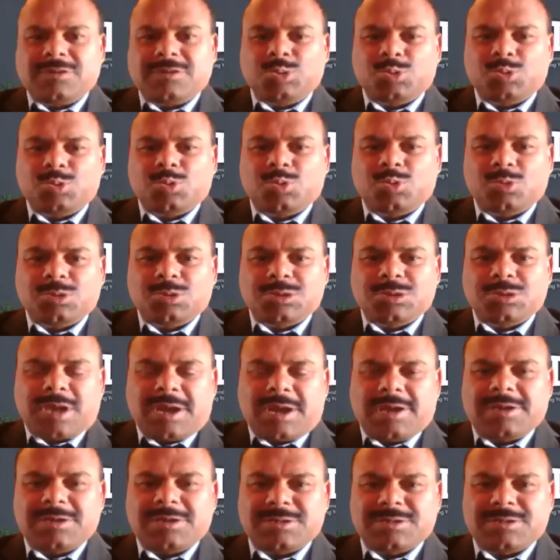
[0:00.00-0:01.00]
to
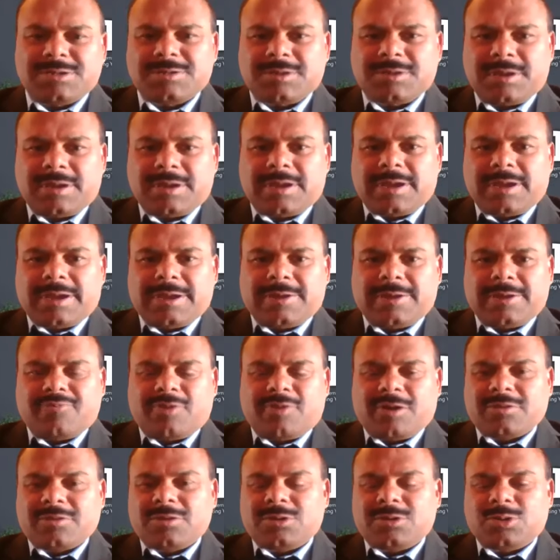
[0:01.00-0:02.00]
child and
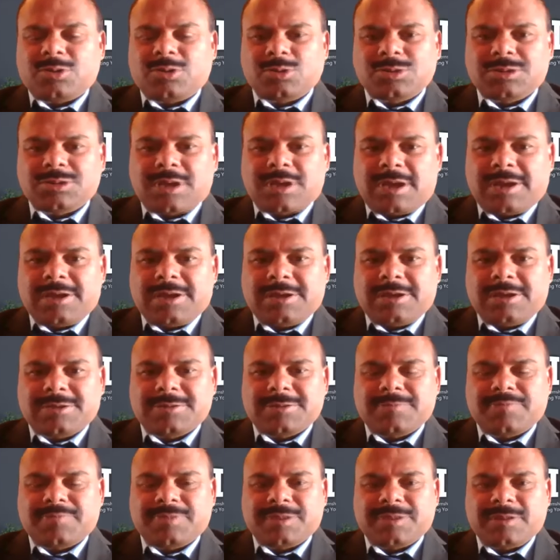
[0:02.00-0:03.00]
father to
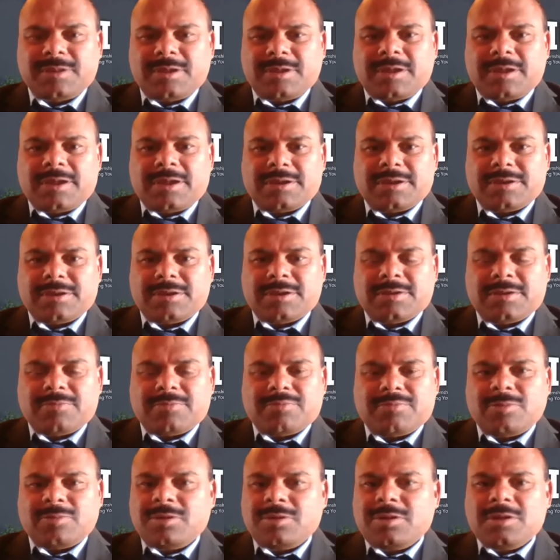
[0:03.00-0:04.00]
child and uh,
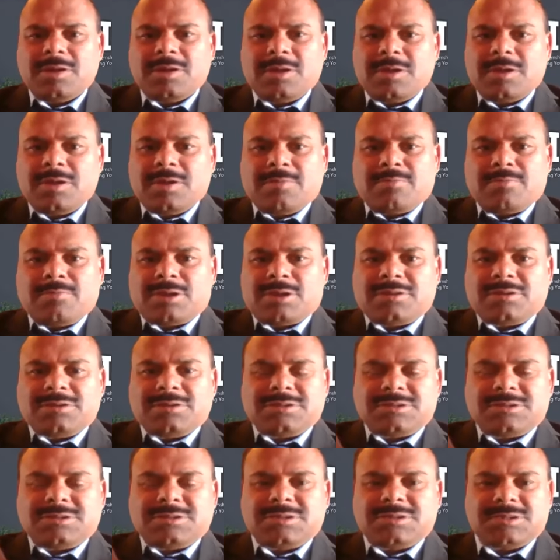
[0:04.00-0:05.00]

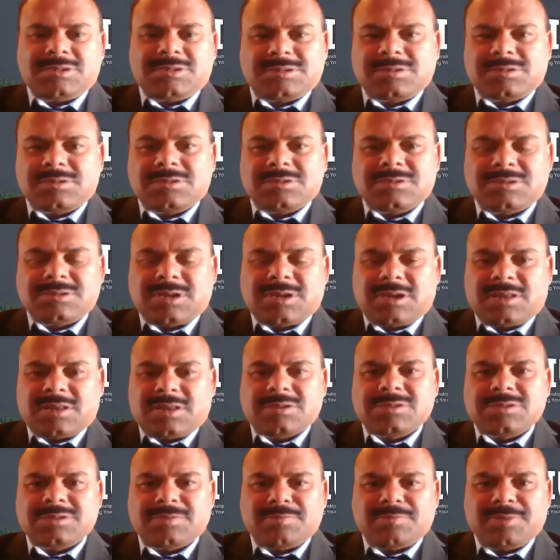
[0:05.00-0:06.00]
brothers, sisters, and
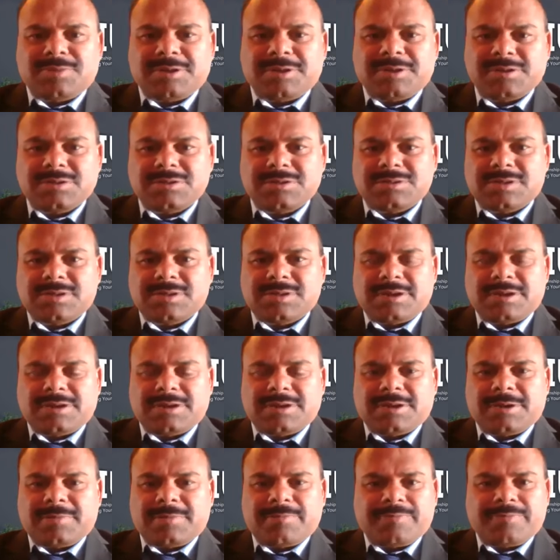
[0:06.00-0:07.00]
other siblings,
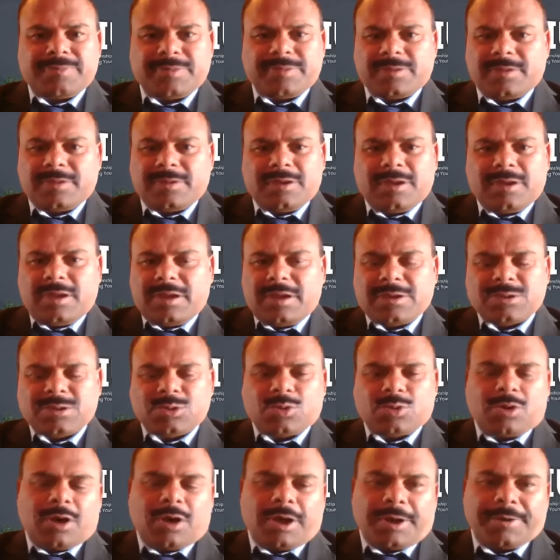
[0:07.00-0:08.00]
and uh, and
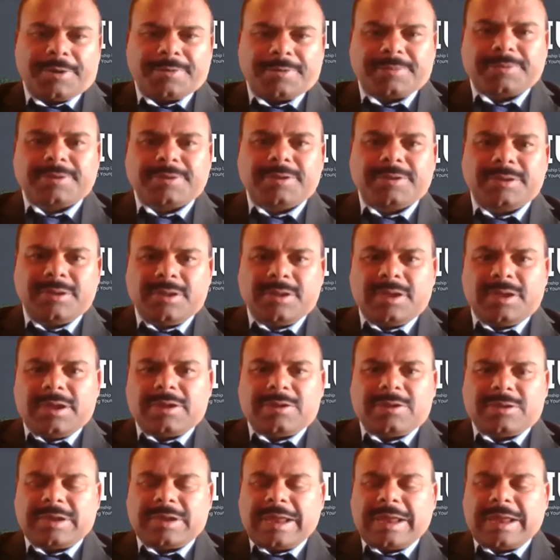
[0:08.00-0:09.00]
so on,
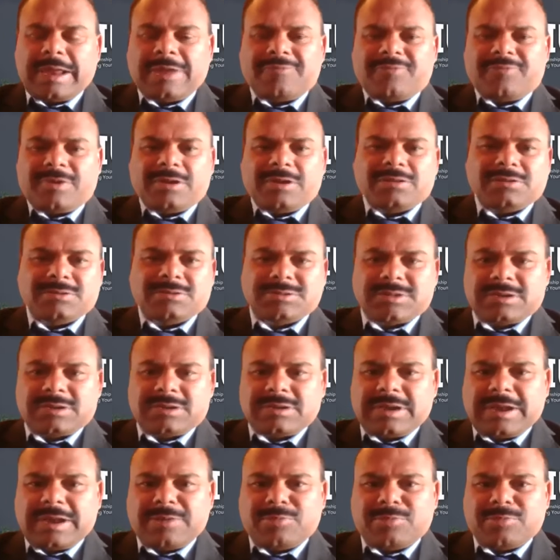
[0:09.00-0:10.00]
and grandfathers
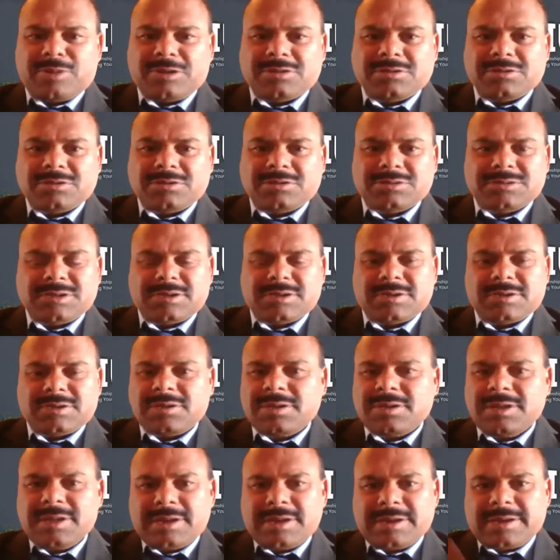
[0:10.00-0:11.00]
and grandmothers, and
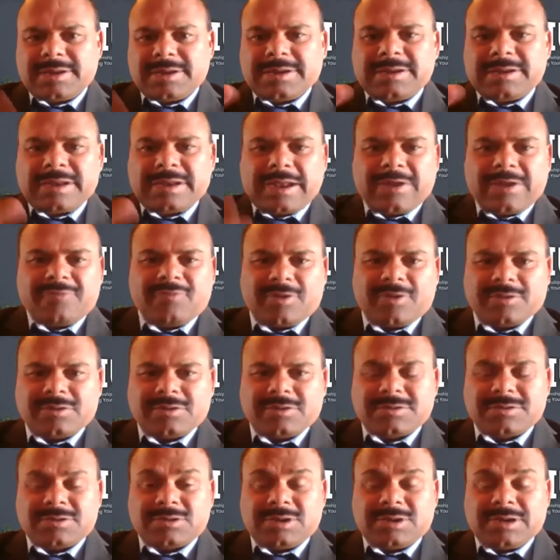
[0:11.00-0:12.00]
great
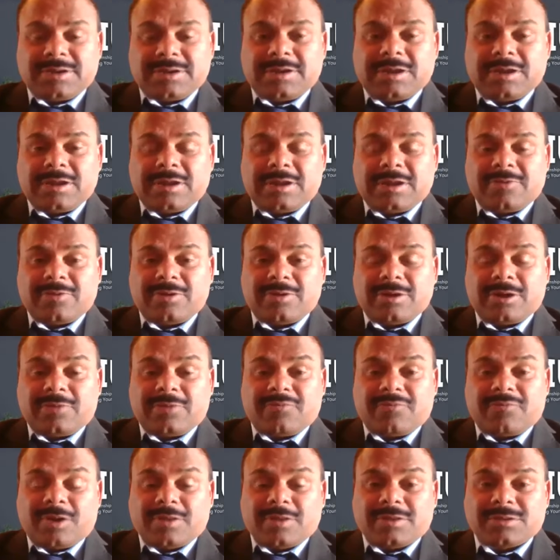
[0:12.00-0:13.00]
grandfathers and great
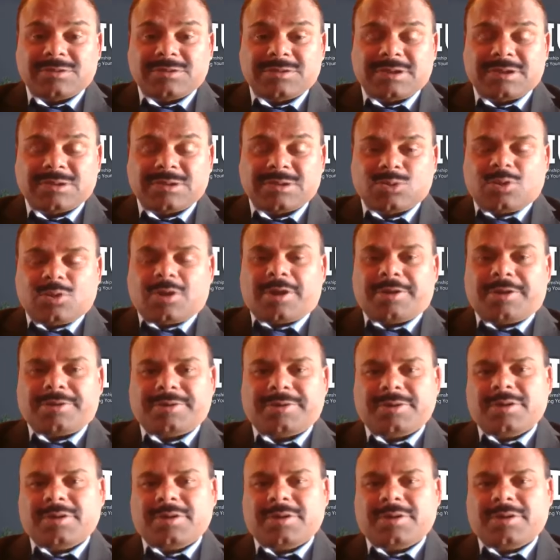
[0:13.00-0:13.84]
grandfathers, and so on.